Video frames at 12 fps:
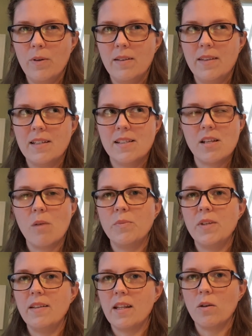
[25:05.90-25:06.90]
that's
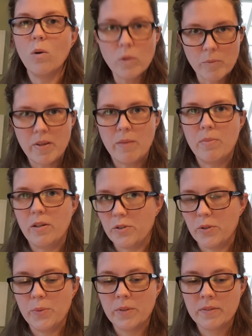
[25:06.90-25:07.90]
something that old people
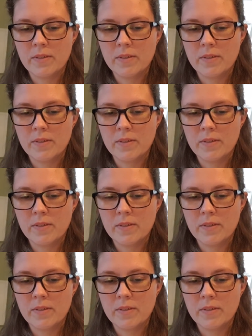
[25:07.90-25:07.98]
do,